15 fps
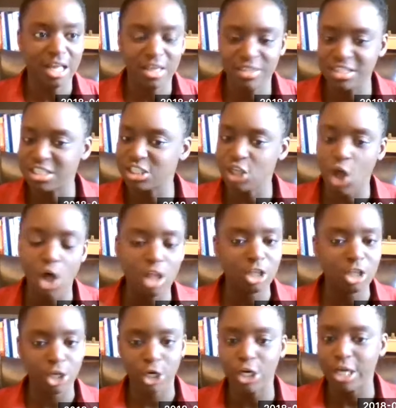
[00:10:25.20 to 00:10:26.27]
this is all a
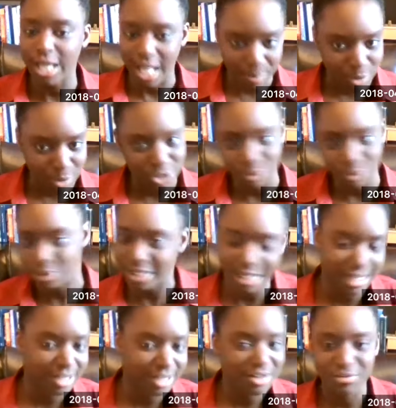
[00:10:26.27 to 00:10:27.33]
learning
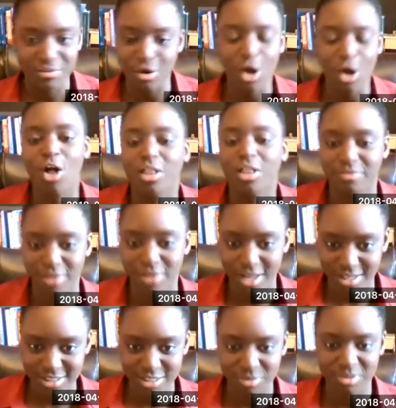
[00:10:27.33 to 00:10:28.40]
opportunity yeah. for all of
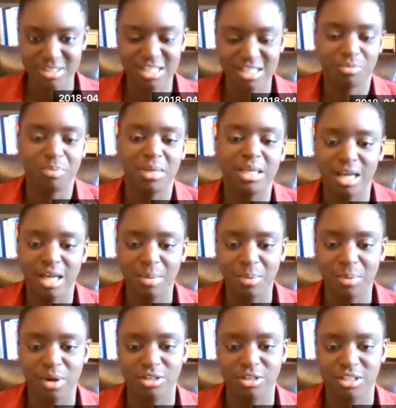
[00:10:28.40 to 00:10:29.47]
us. So instead of beating up
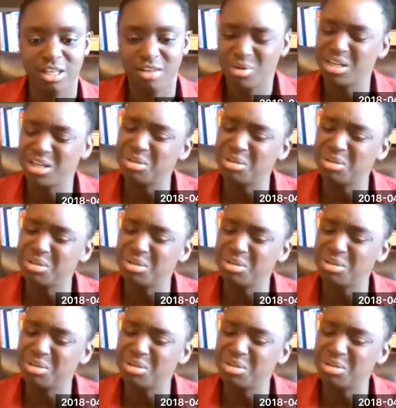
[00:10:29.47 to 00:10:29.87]
on yourself, what are you